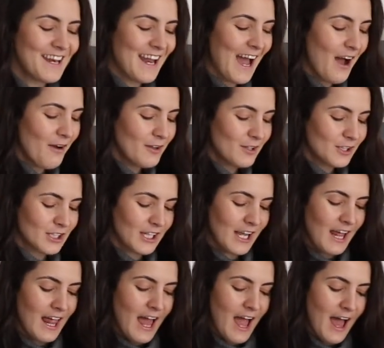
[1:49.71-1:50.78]
Now usually
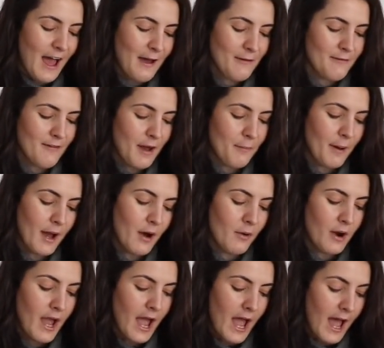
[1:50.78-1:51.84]
I'll have
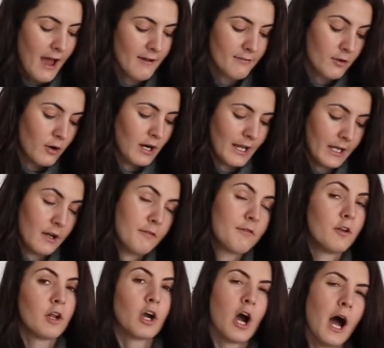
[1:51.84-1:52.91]
about half or like a
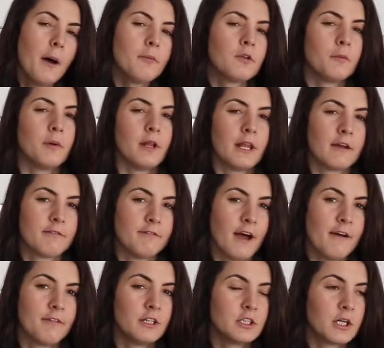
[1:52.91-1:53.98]
full cup, so about like
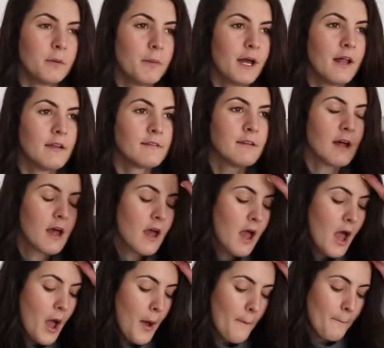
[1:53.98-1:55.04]
500 mils.
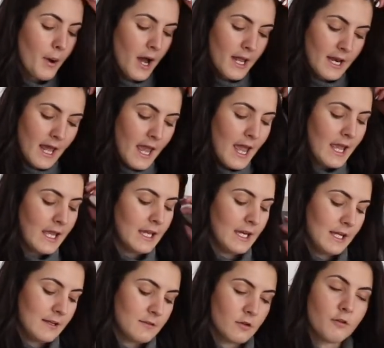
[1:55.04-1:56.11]
But it
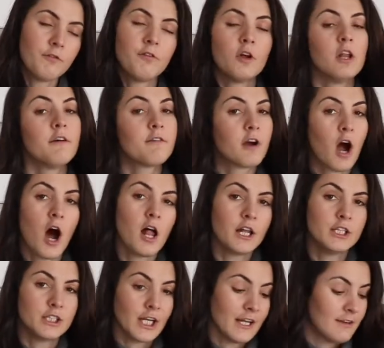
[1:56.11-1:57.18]
is full of
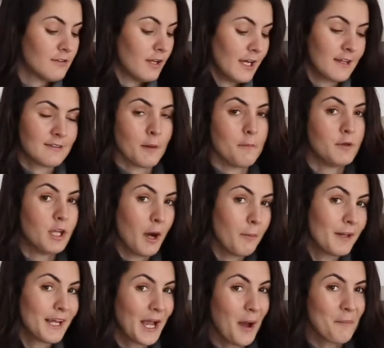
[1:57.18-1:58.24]
collagen, so I guess I'm
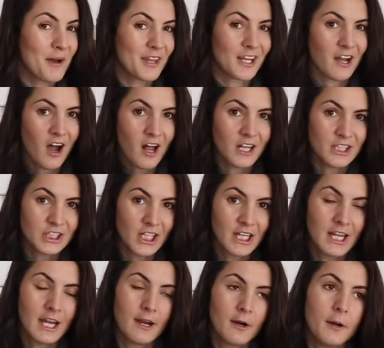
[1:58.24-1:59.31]
doubling up on the collagen
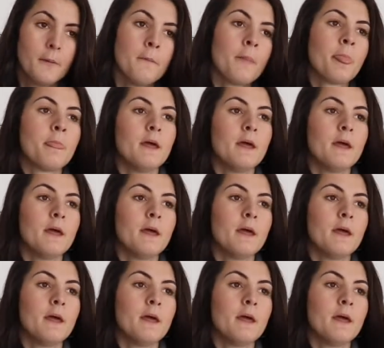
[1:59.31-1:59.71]
here.